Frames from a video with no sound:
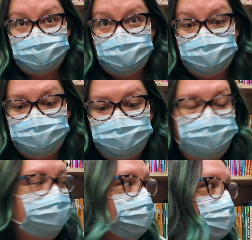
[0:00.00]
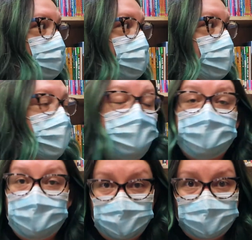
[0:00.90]
Club.
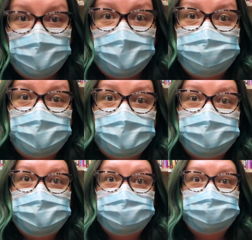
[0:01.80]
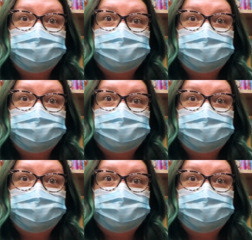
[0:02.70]
Look what I found.